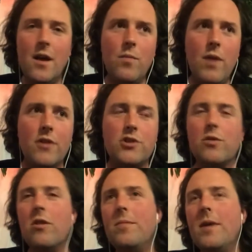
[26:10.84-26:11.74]
Well,
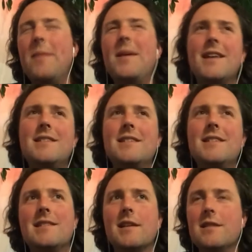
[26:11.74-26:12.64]
sure. But I mean, I guess he's got
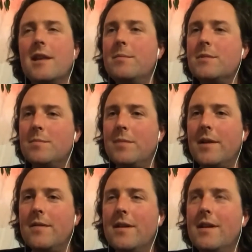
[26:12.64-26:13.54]
6 limbs.
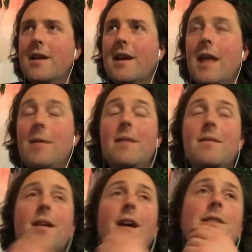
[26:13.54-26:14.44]
But I mean,
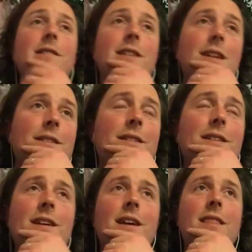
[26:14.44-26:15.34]
honestly,
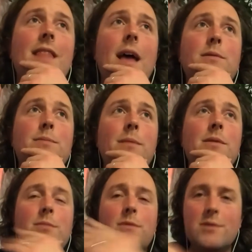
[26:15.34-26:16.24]
that was probably
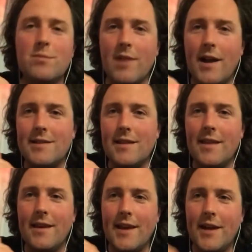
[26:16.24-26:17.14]
the most surprising
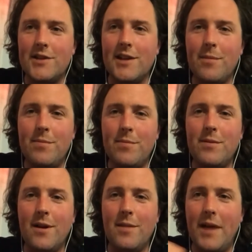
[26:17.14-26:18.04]
thing catching up
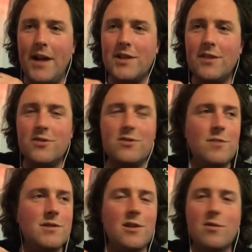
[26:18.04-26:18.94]
on Magic history
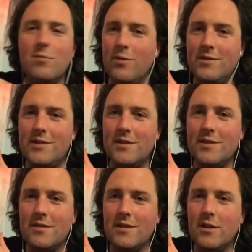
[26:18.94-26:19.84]
was Nicol
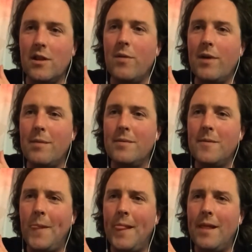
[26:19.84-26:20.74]
Bolas's glow up.
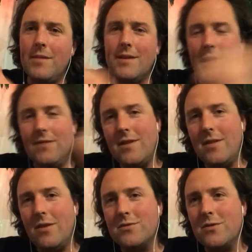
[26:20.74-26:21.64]
Because even in
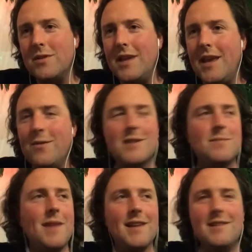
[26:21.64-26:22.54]
those old Inquest
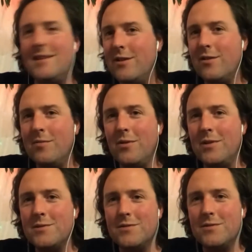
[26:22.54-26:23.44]
magazines, Nicol
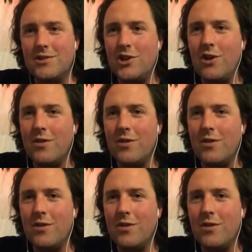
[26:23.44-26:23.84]
Bolas was a joke.